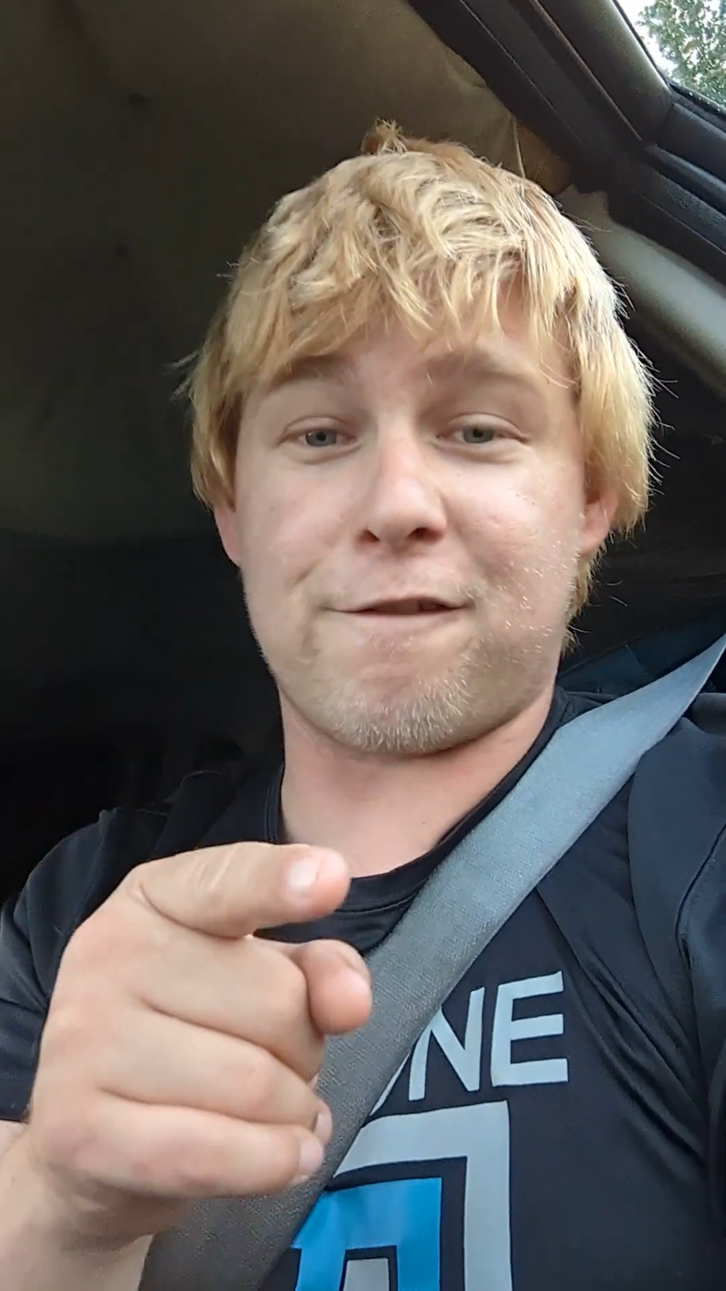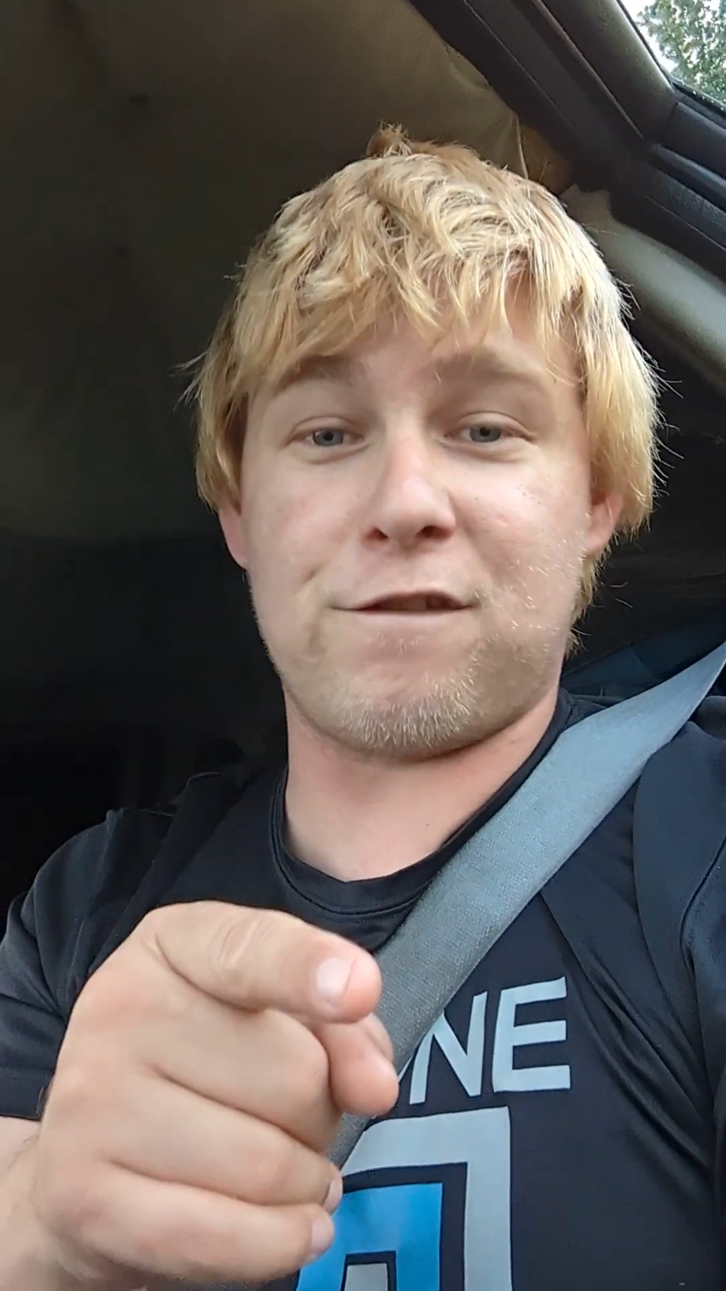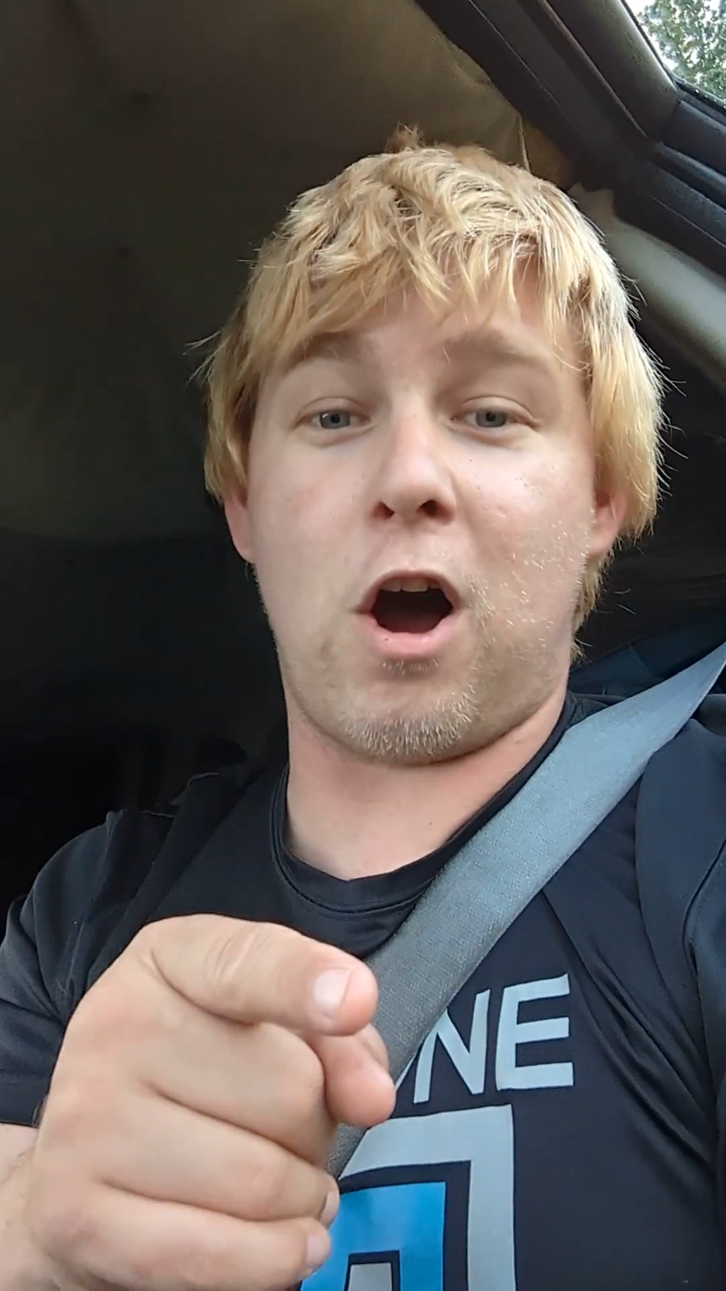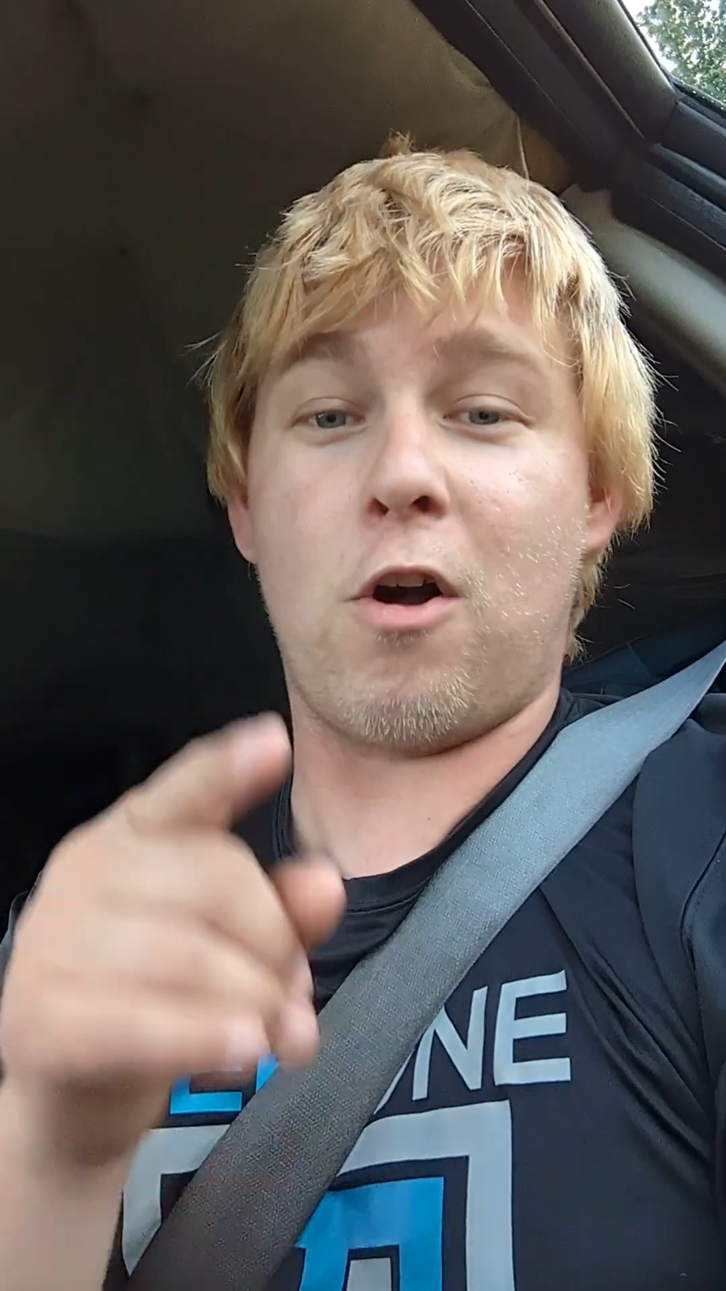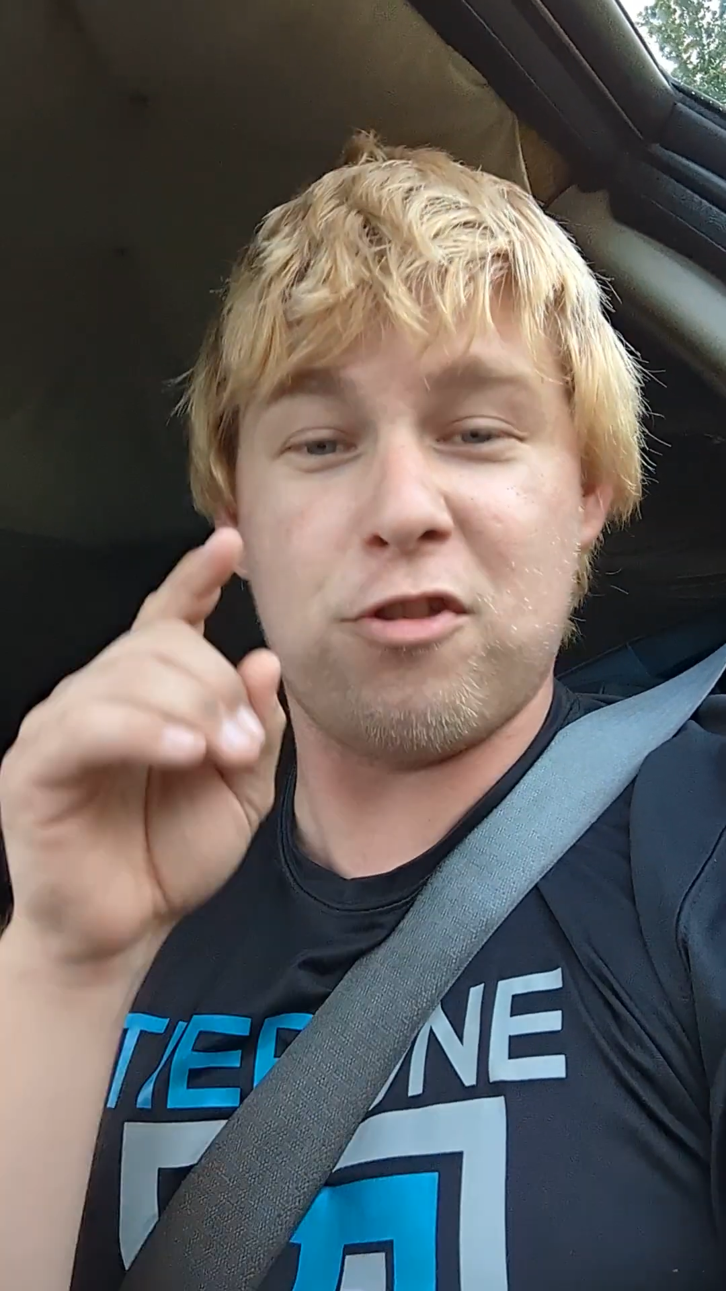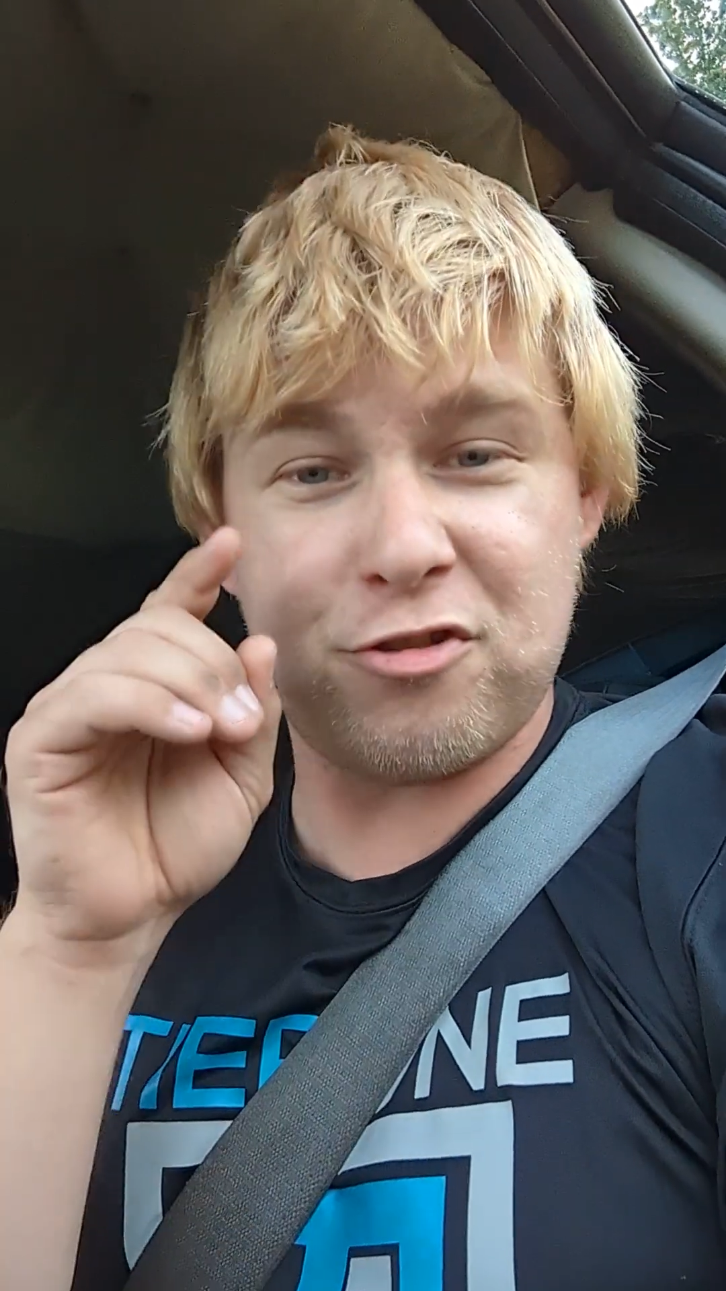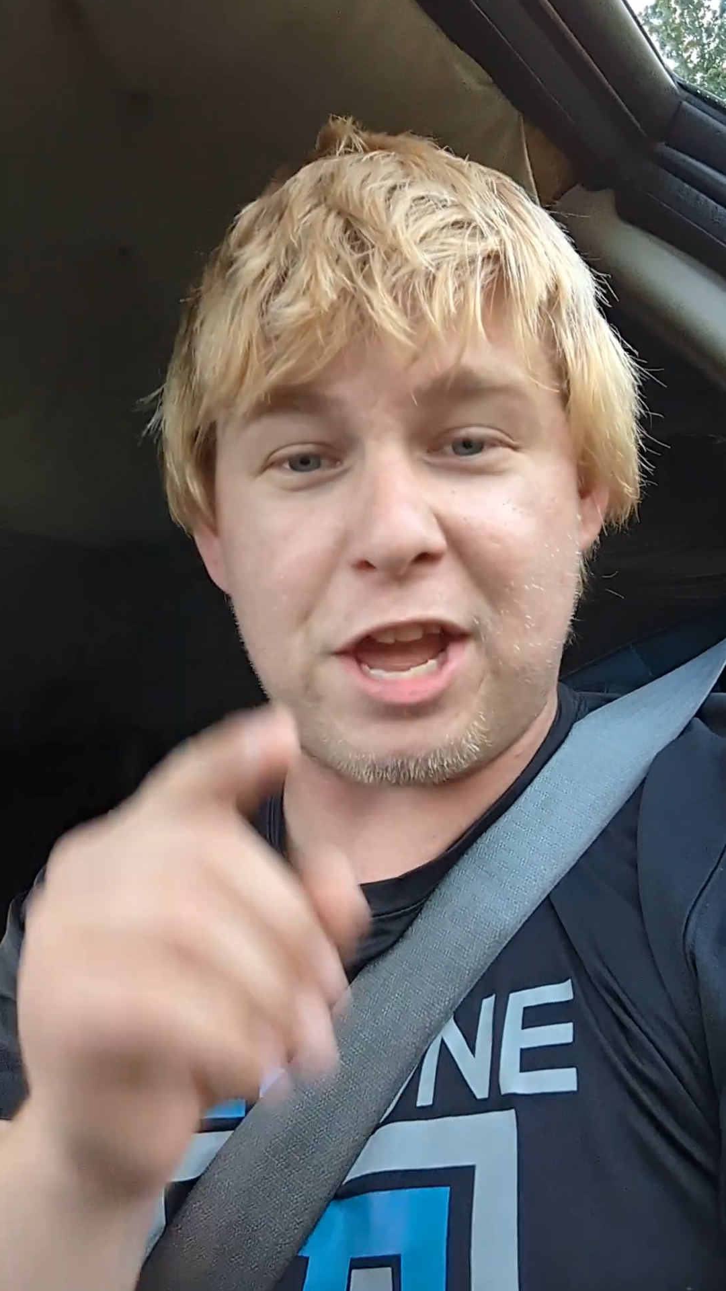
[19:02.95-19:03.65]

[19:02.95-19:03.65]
fault.